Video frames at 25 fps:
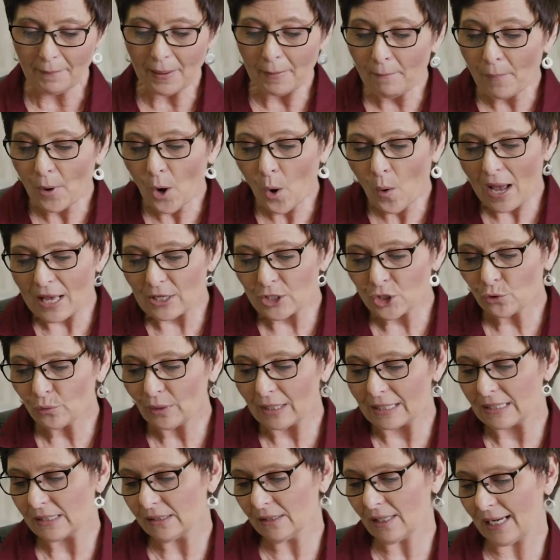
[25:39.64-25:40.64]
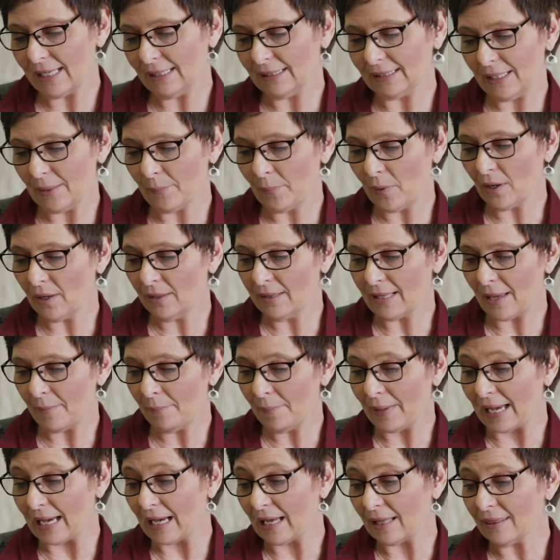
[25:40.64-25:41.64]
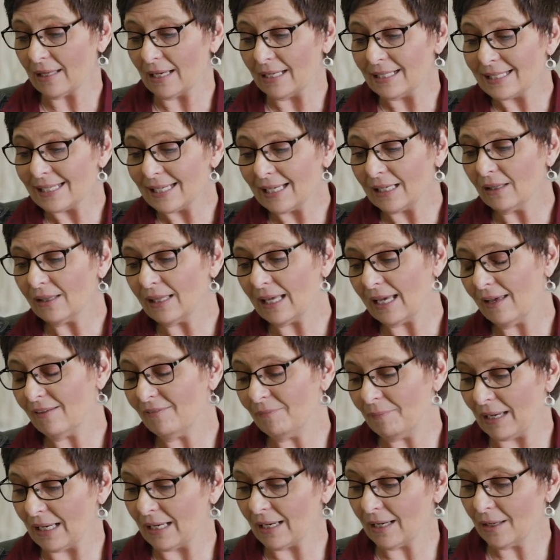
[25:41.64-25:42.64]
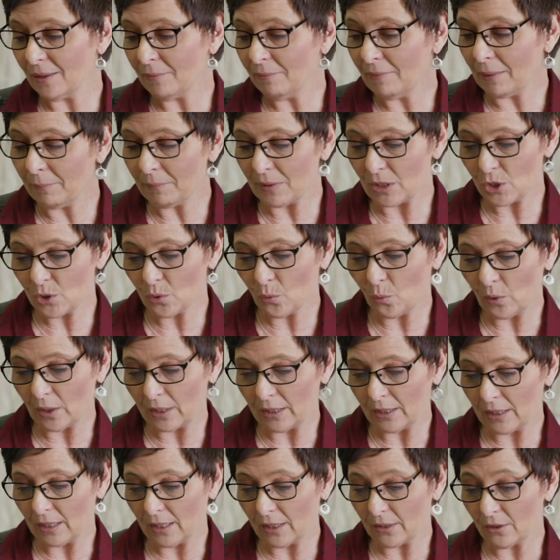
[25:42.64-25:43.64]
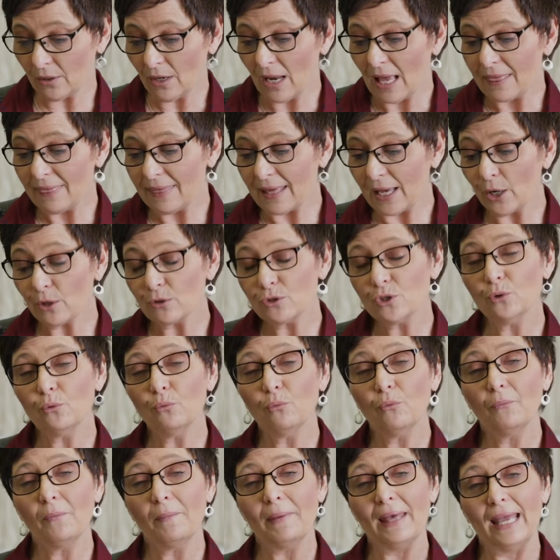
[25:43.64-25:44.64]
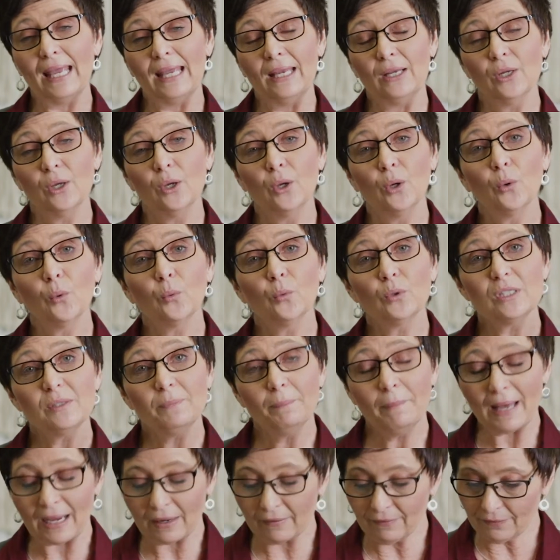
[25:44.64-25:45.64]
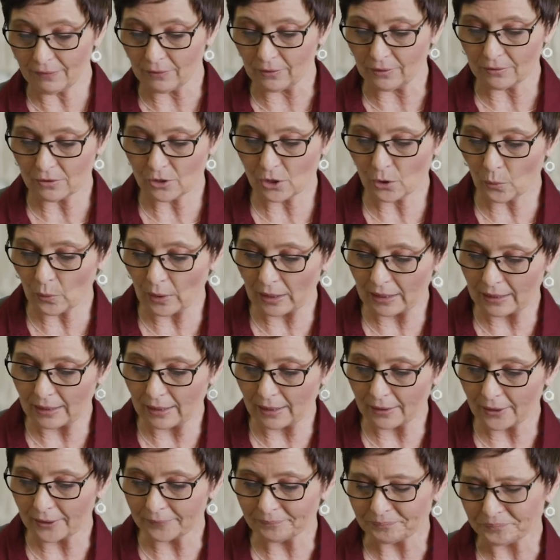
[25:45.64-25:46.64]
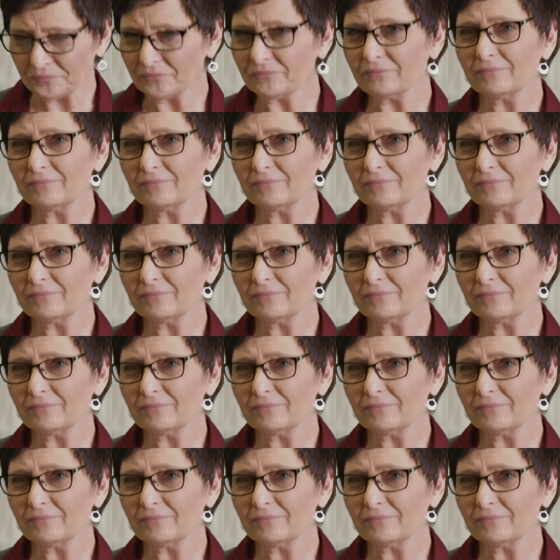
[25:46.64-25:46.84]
But Boaz treads lightly upon that path until they have made a commitment to one another. They are to remain respectful to one another.